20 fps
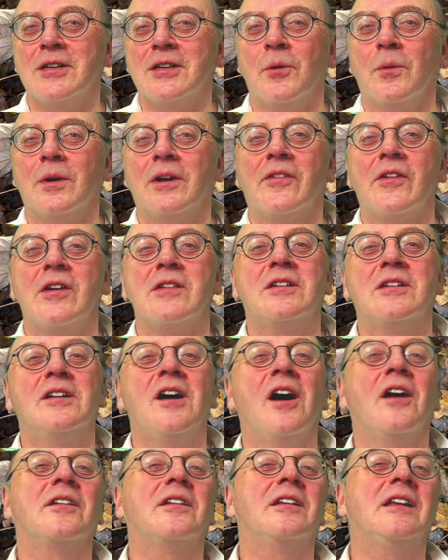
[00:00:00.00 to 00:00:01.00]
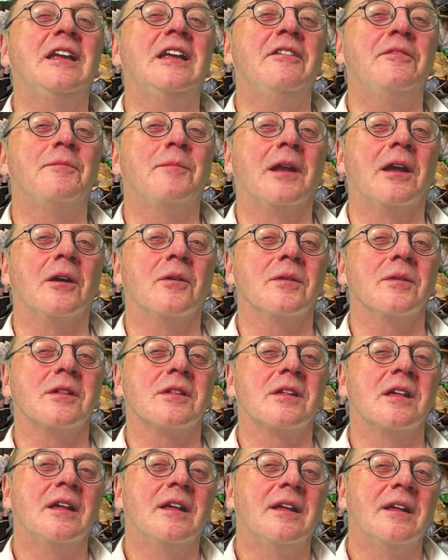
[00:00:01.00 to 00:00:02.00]
got one of those garden leaf
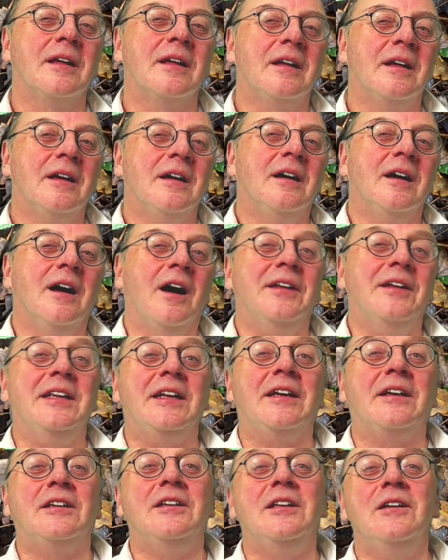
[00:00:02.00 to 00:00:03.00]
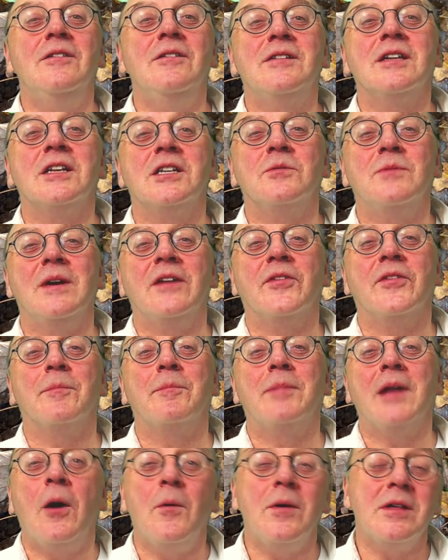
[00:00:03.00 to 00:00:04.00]
blowers. And you can use it to either
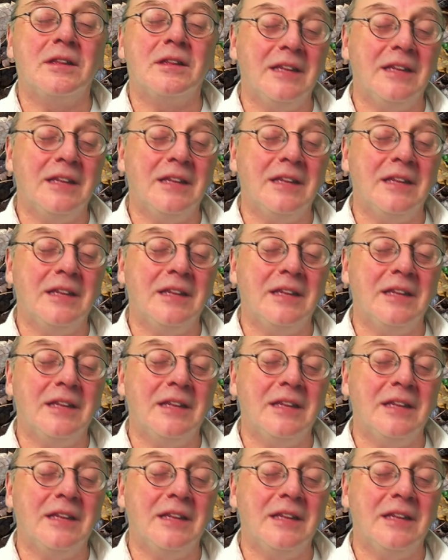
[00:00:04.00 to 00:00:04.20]
blow his